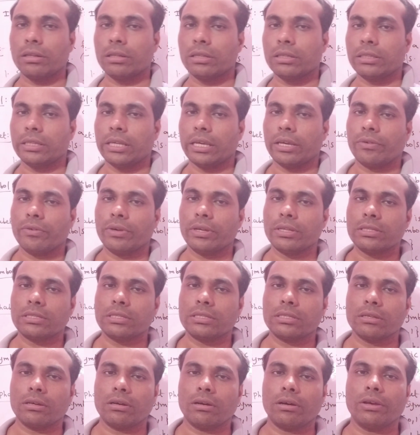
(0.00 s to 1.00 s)

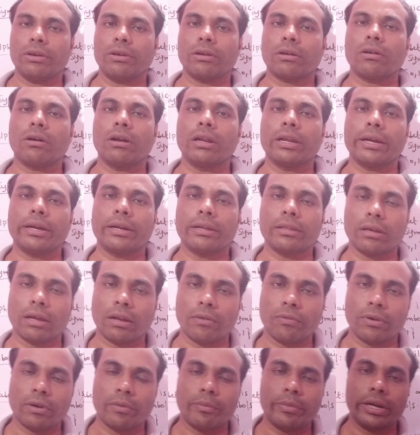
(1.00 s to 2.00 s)
sequence you are calling it as
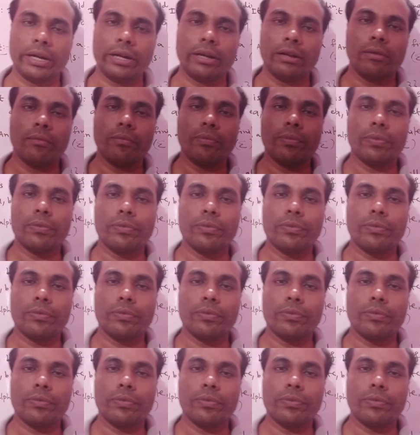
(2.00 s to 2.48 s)
alphabet.